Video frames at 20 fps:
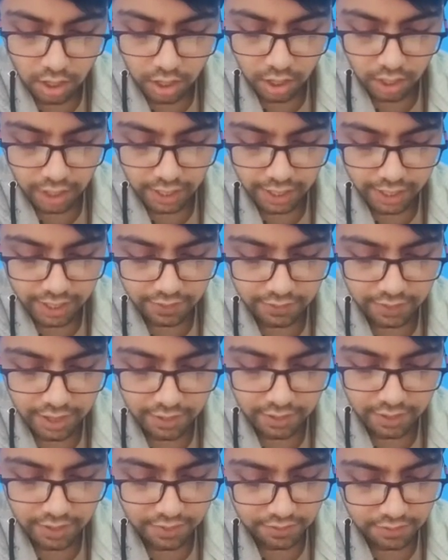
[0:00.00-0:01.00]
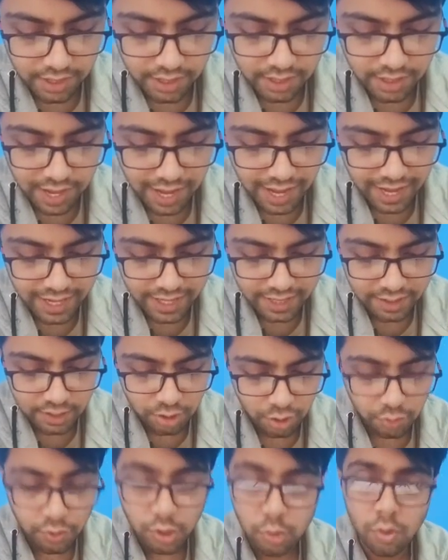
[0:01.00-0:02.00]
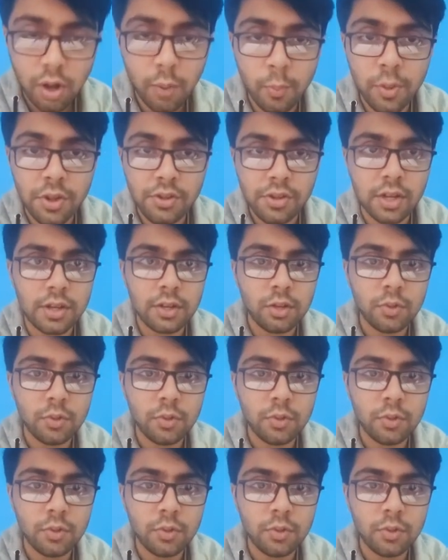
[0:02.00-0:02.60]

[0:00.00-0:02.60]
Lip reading: and we have if there is a high risk, you will do ablation.